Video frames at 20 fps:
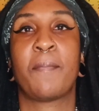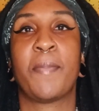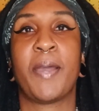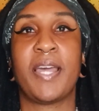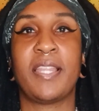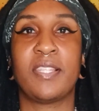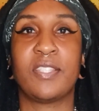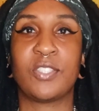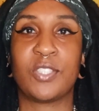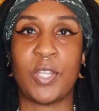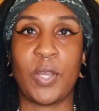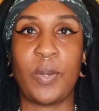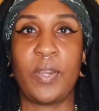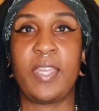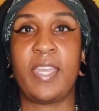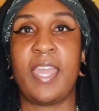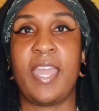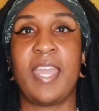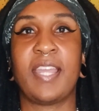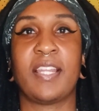by the
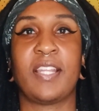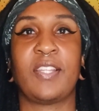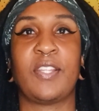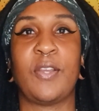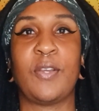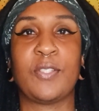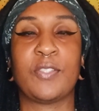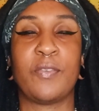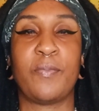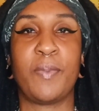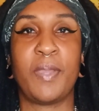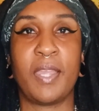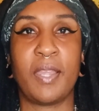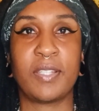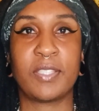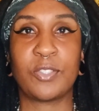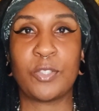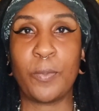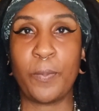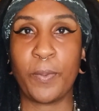Zodiac. Those have
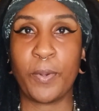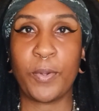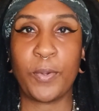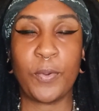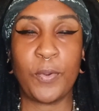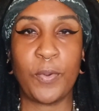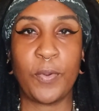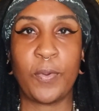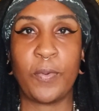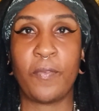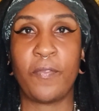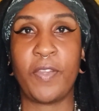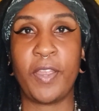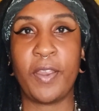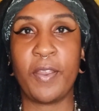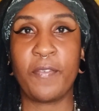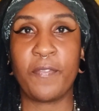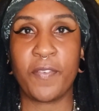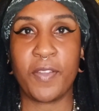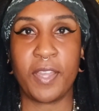been super cool,
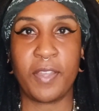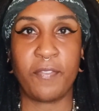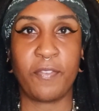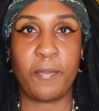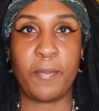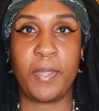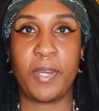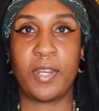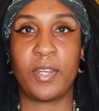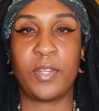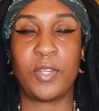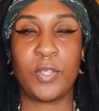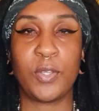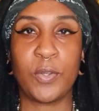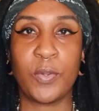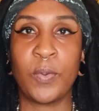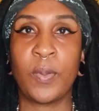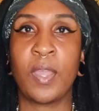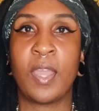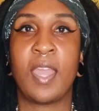very fun for me to
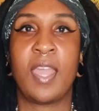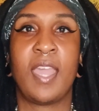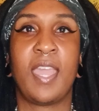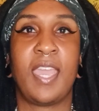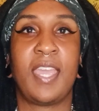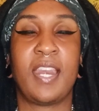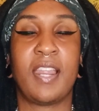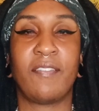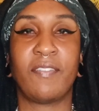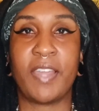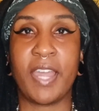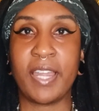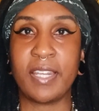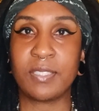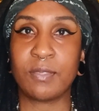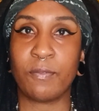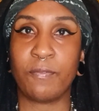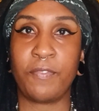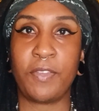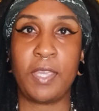do, and I've gotten
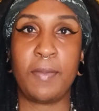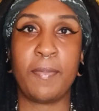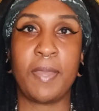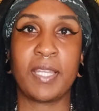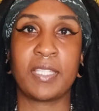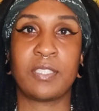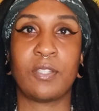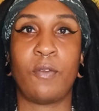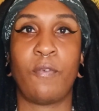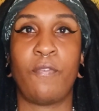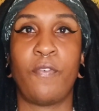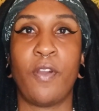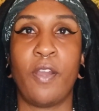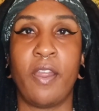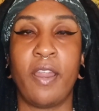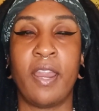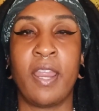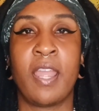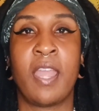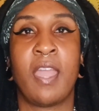some feedback so
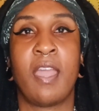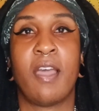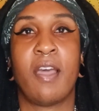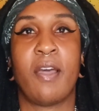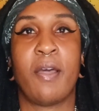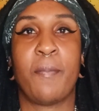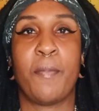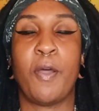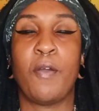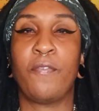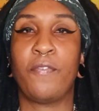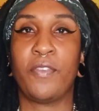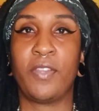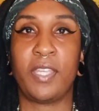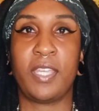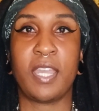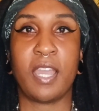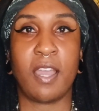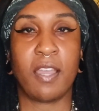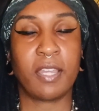far.
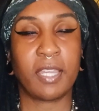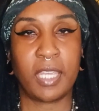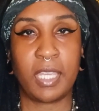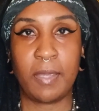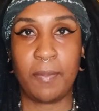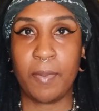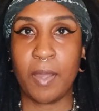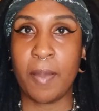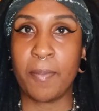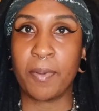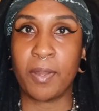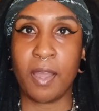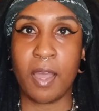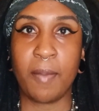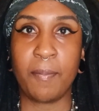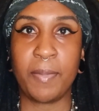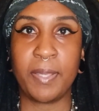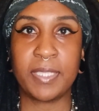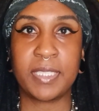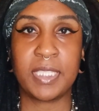Hopefully y'all keep
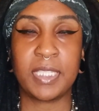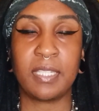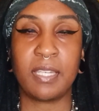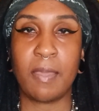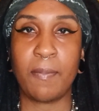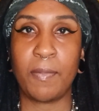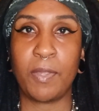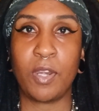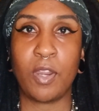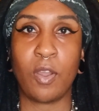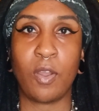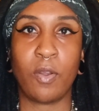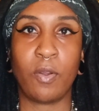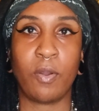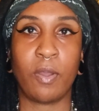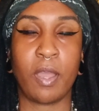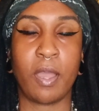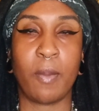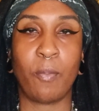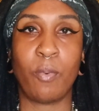commenting and let me
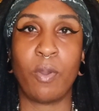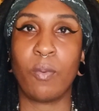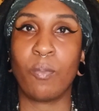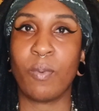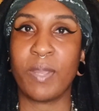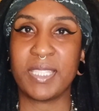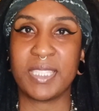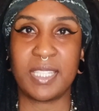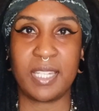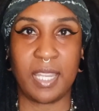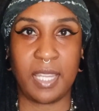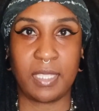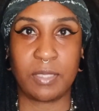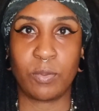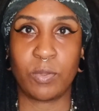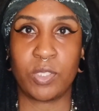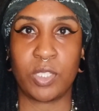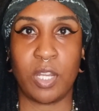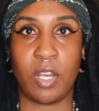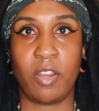know what resonates
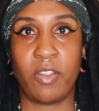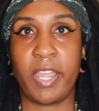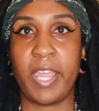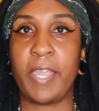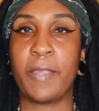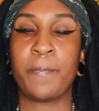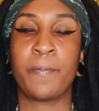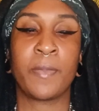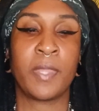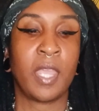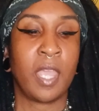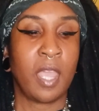with y'all, okay?